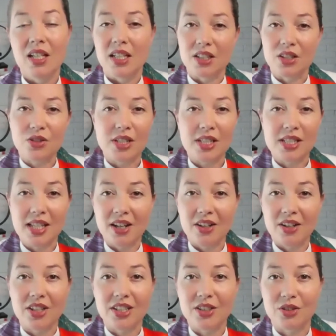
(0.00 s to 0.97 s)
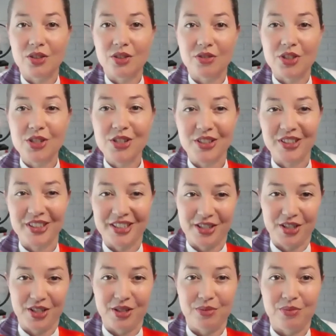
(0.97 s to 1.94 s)
In Unitarian
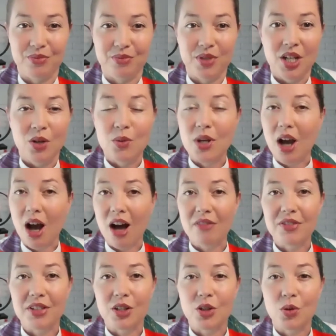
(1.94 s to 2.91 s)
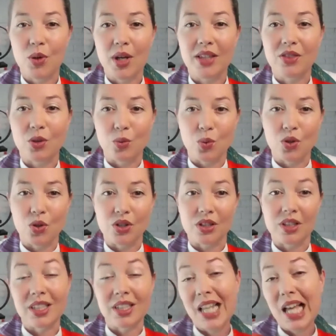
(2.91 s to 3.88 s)
Universalism, we often equate the
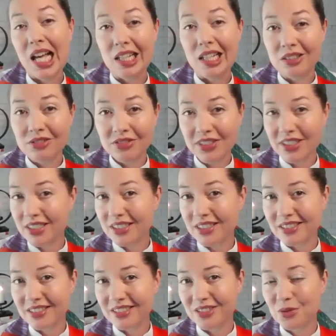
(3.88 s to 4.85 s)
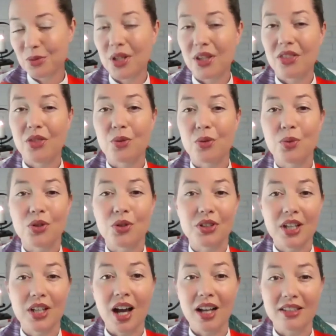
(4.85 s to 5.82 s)
word love with the
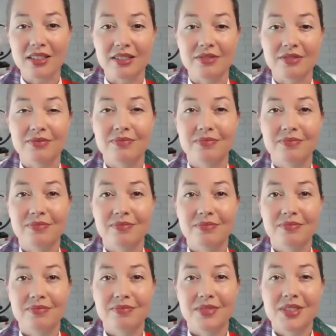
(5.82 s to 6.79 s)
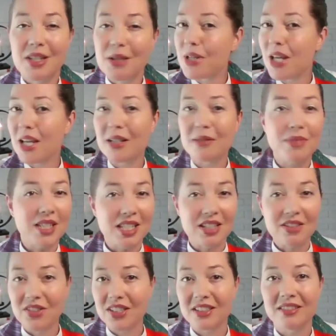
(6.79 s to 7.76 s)
word God, sometimes
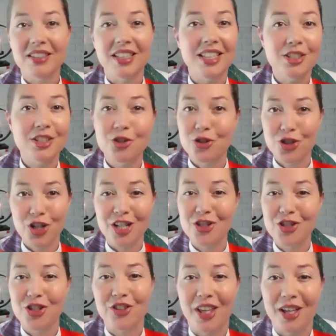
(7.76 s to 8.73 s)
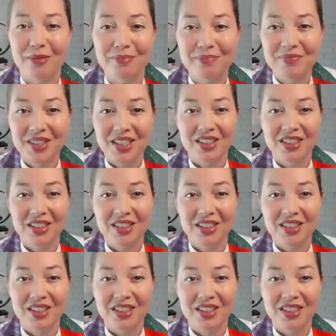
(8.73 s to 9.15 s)
even interchanging them.